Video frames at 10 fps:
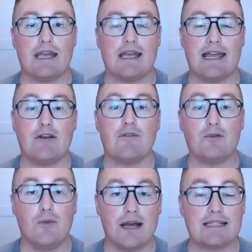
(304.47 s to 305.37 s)

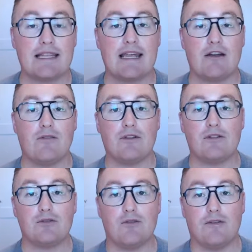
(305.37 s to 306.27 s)
interviewed Wes and they interviewed
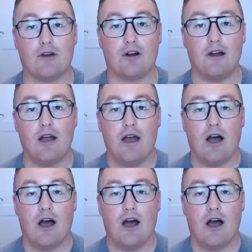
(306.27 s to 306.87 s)
two of our